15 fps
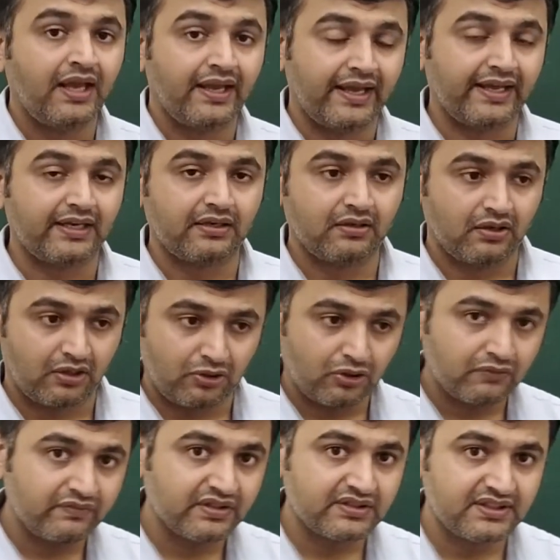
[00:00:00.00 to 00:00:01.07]
And
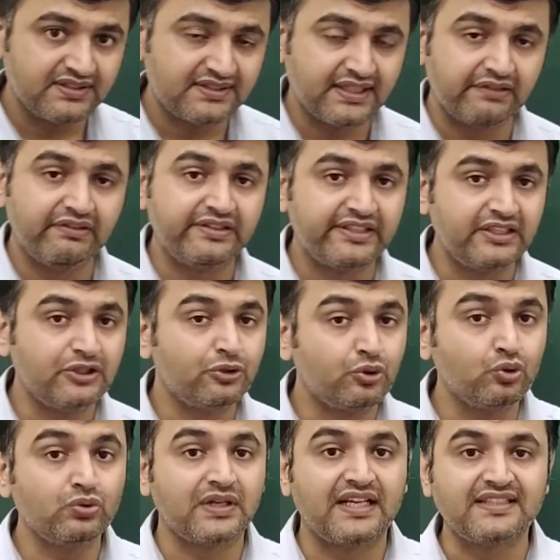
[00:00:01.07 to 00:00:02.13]
along with this I will tell you
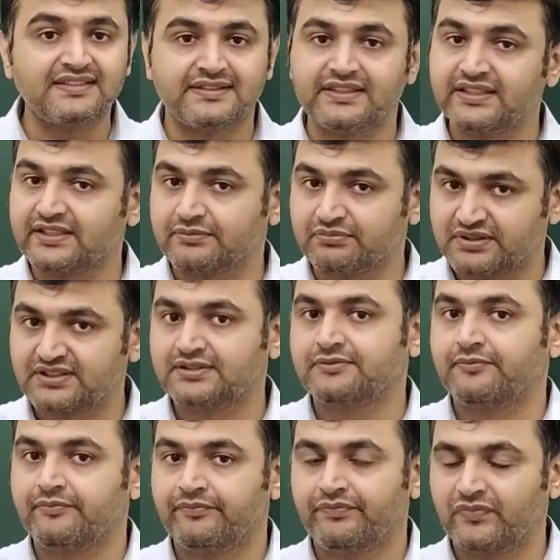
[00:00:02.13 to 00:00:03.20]
two nice theorems.
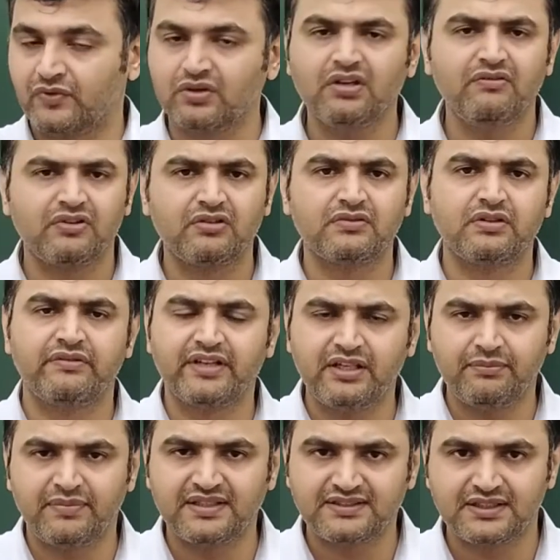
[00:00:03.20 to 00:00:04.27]
Okay, one of the very
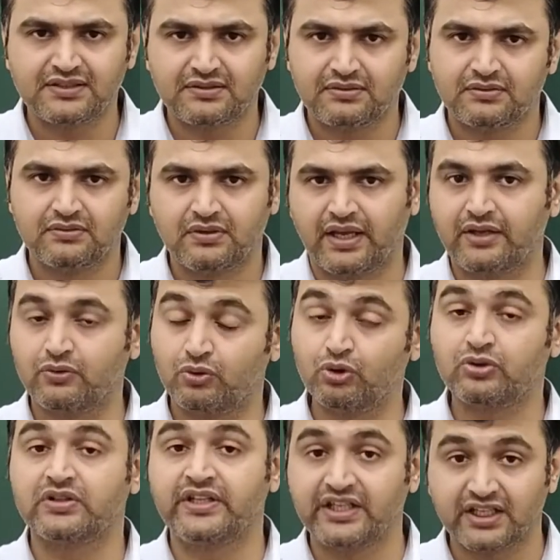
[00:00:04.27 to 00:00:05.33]
basic and
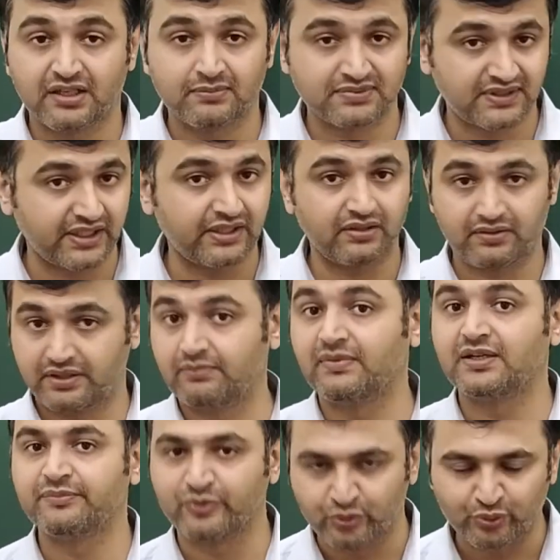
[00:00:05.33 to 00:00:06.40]
good theorems that
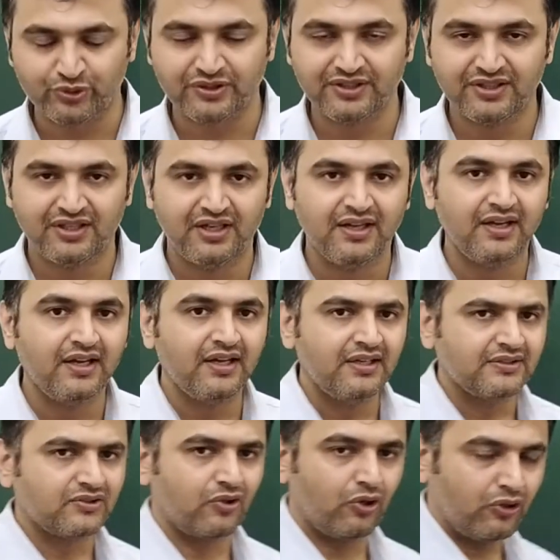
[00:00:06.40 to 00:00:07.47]
Riemann proved.
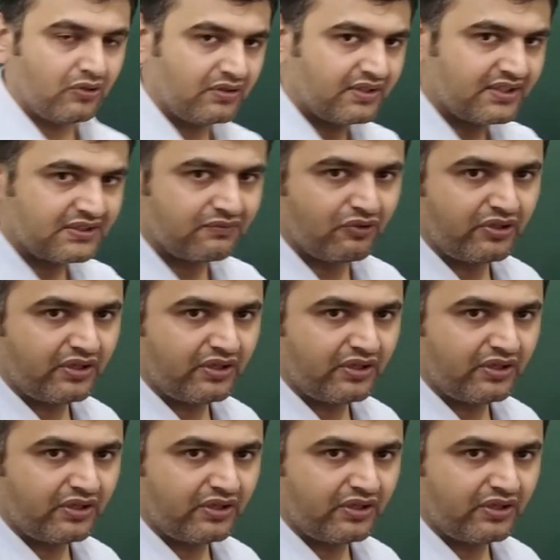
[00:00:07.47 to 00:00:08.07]
So all this